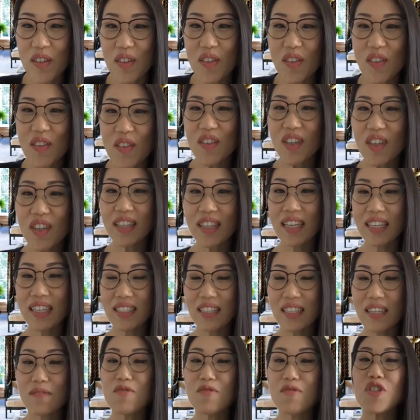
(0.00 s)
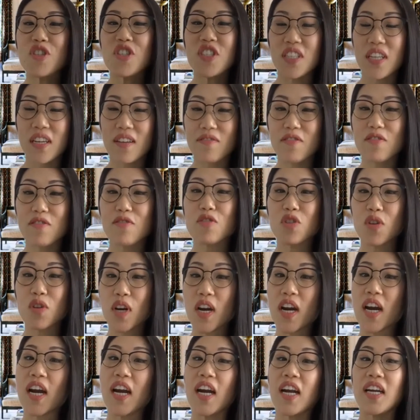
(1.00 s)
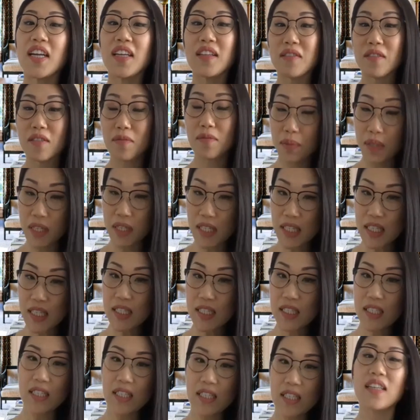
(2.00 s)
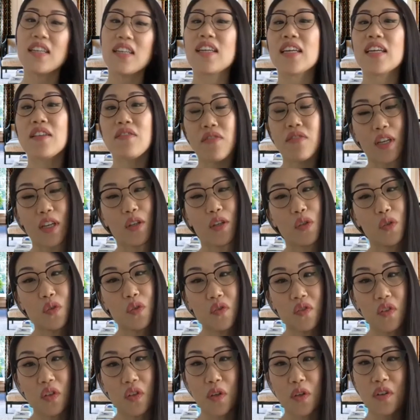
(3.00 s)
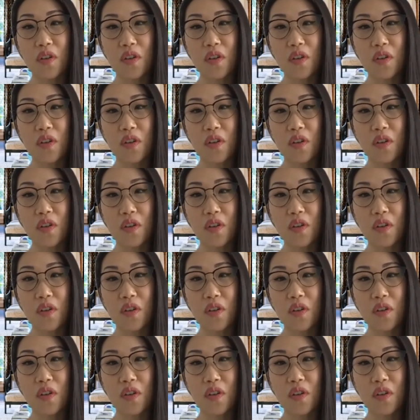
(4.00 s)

Well, next time you just have to try the PDC in Vancouver.